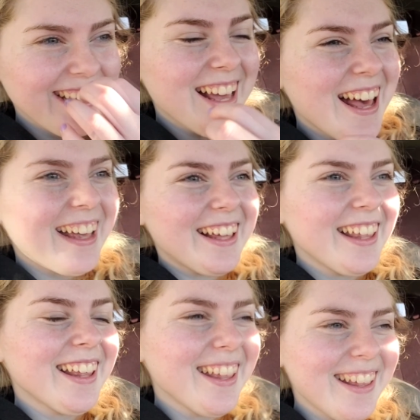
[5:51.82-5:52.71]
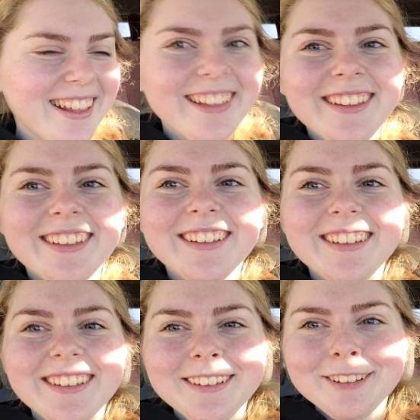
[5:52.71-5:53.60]
yeah. Like,
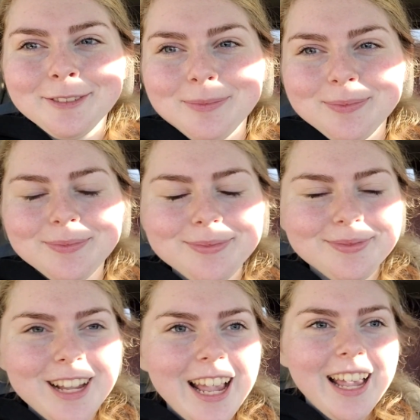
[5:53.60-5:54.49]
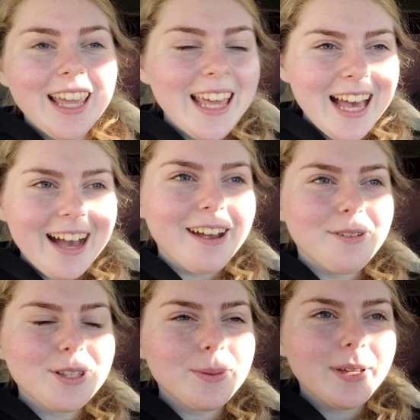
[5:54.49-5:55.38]
oh my goodness. Yeah, it
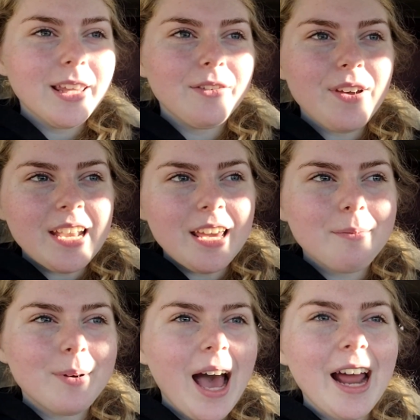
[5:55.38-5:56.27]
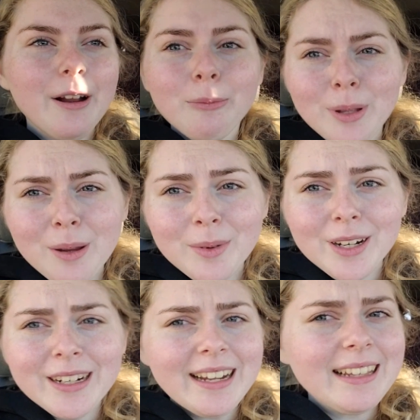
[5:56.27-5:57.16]
was really funny, but I don't blame
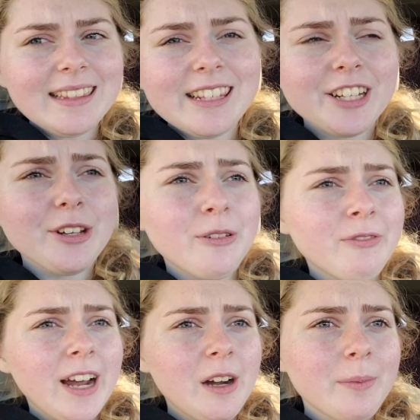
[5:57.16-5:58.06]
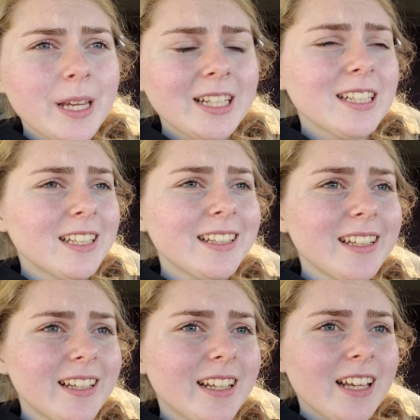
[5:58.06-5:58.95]
her. It's a new environment.
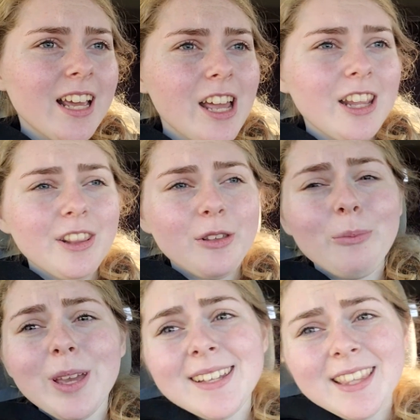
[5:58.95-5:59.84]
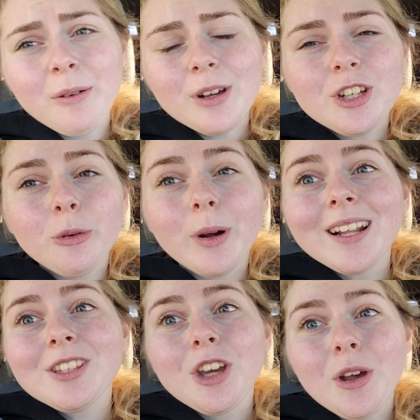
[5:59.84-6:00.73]
And the biggest thing was she
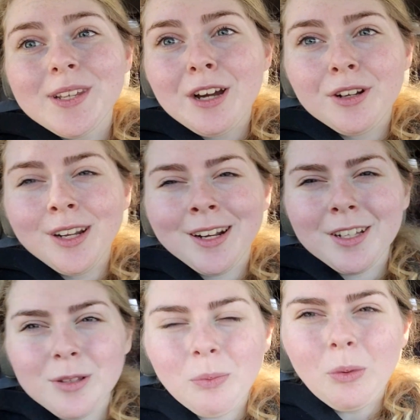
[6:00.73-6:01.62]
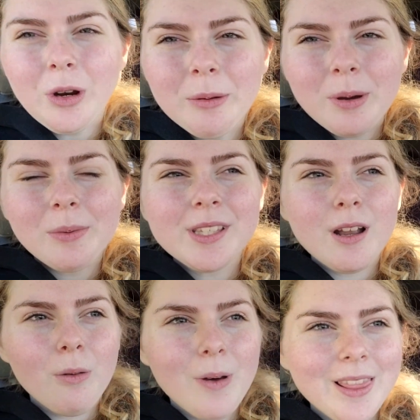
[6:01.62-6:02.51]
wanted to go down and explore, but we
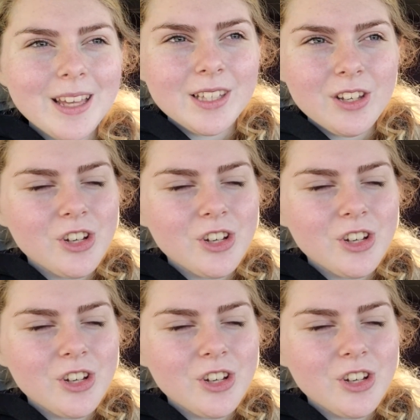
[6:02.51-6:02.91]
didn't want that, so